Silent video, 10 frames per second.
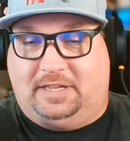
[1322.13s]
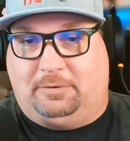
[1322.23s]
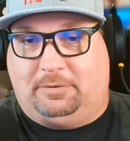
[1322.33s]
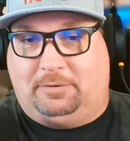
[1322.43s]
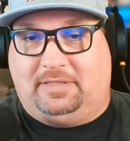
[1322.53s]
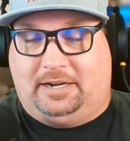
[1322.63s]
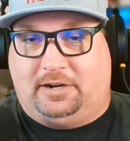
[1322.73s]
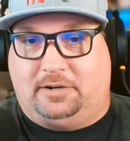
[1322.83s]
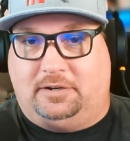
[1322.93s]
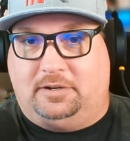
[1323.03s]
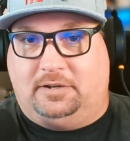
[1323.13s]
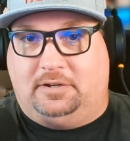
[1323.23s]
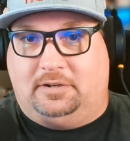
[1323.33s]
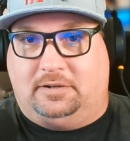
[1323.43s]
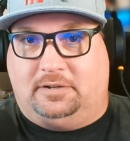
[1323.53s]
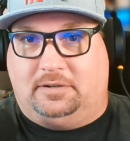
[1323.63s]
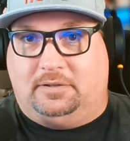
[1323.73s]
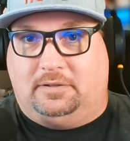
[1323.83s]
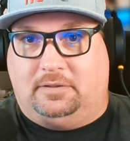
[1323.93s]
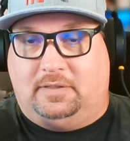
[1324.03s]
that are out there
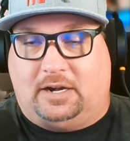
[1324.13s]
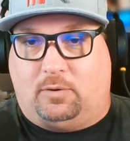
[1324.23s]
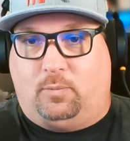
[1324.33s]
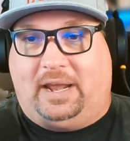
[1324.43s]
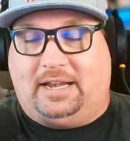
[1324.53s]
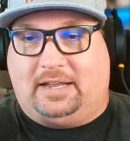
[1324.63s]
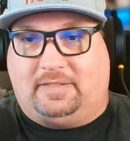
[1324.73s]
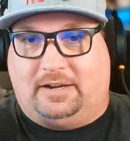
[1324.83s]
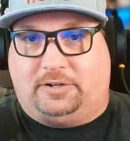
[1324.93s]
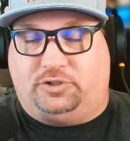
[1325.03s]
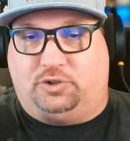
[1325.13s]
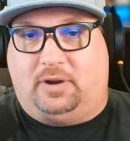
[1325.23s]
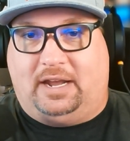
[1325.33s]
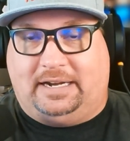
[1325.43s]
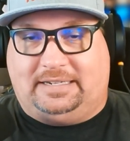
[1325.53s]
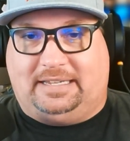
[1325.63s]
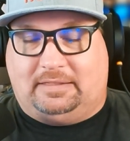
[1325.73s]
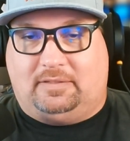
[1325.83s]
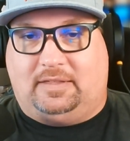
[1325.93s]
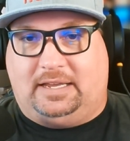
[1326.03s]
that are waiting, that are trying to get
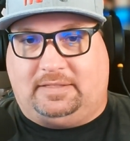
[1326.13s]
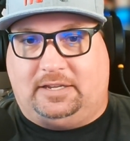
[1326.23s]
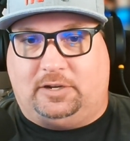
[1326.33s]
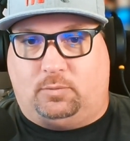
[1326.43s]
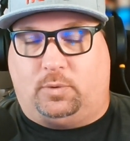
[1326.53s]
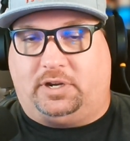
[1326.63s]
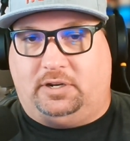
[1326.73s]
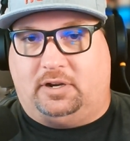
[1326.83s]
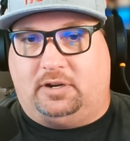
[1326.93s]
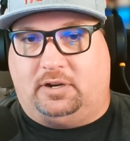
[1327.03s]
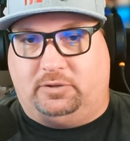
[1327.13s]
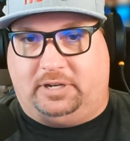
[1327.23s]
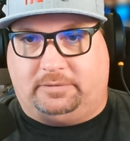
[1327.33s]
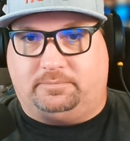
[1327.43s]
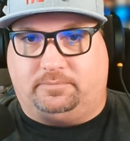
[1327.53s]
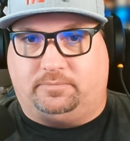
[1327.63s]
the thing that you're working on building.